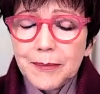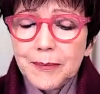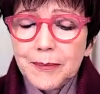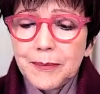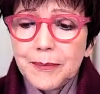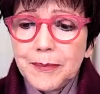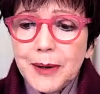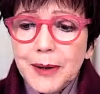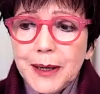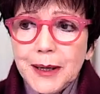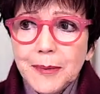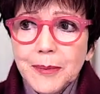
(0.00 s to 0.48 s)

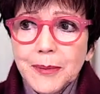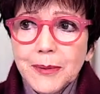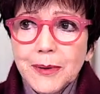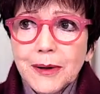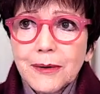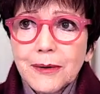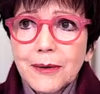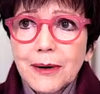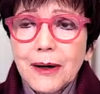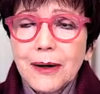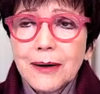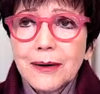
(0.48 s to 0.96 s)
people
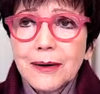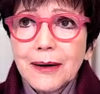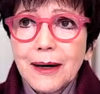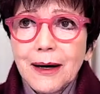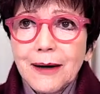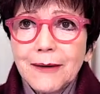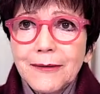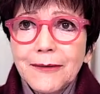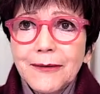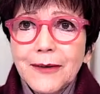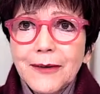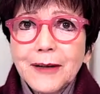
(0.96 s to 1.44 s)
are, I
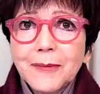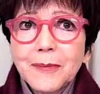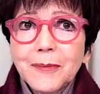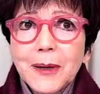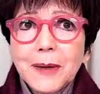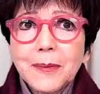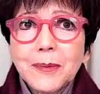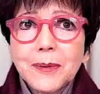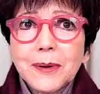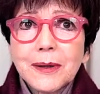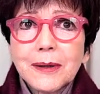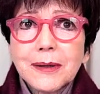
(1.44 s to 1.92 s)
find
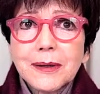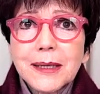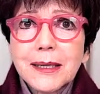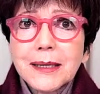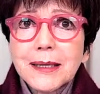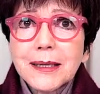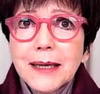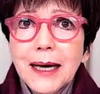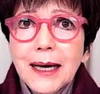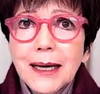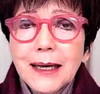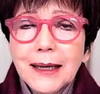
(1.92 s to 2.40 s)
people
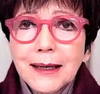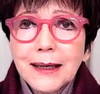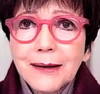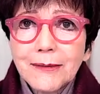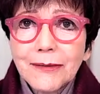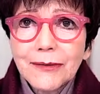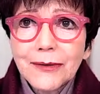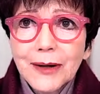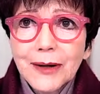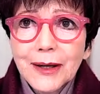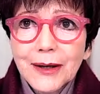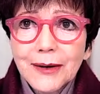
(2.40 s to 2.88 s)
standing in
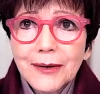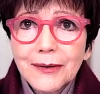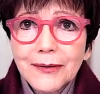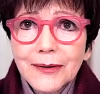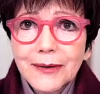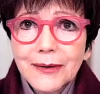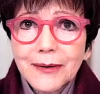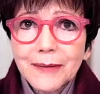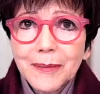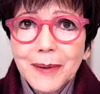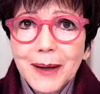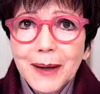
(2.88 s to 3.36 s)
front of
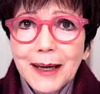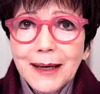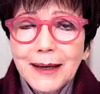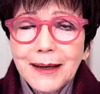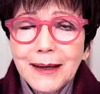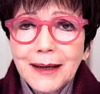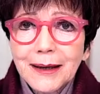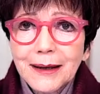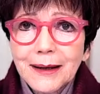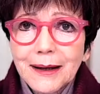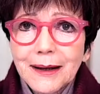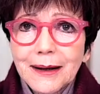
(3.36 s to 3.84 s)
a
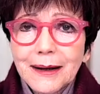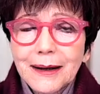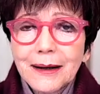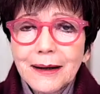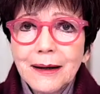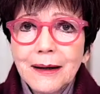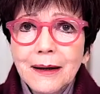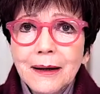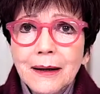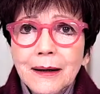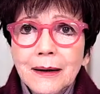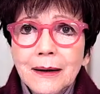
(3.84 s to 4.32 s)
painting like,
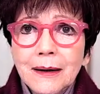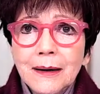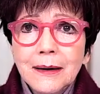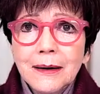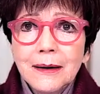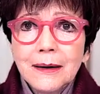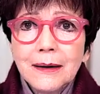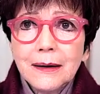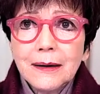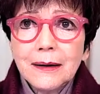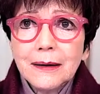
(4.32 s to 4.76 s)
oh,